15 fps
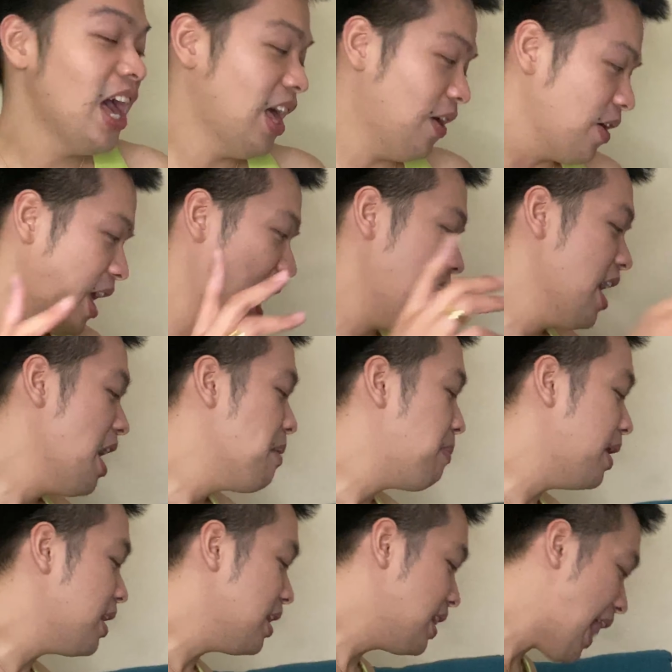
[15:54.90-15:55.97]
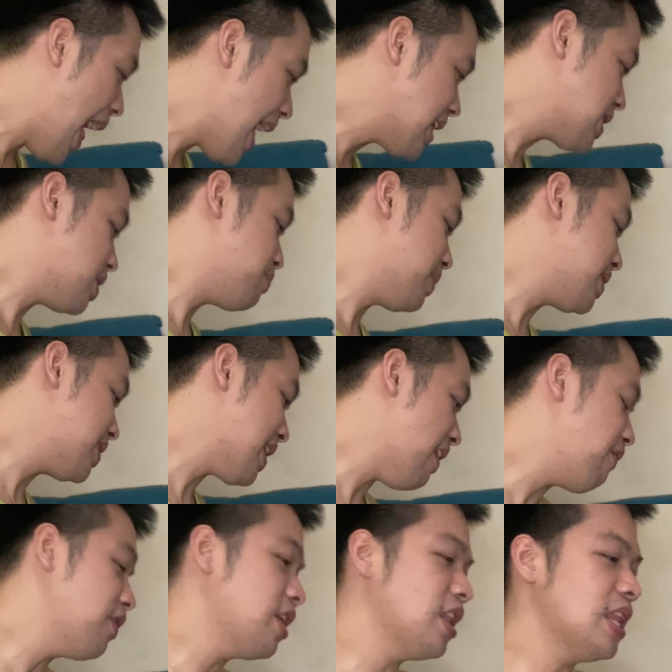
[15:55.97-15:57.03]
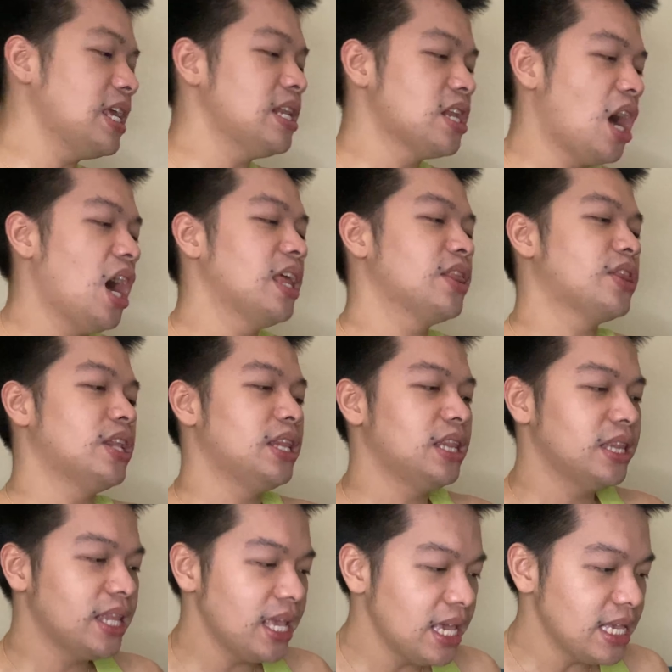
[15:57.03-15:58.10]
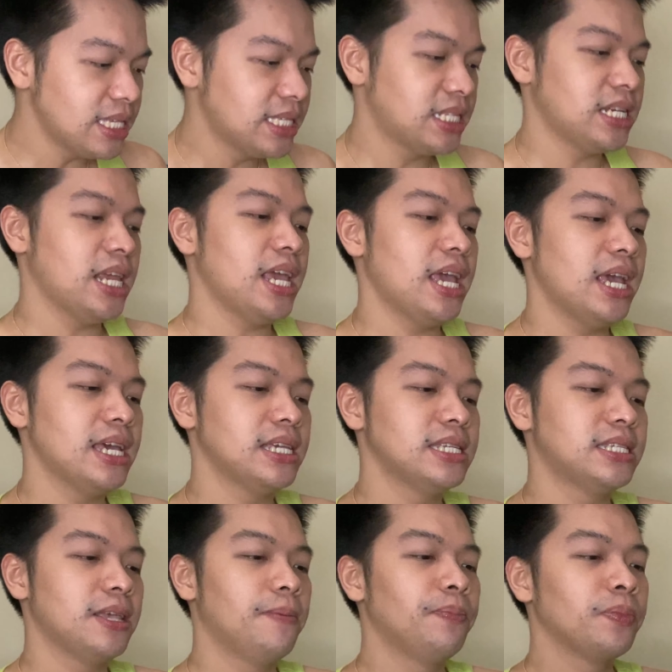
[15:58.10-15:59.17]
Okay, but last but definitely not the least is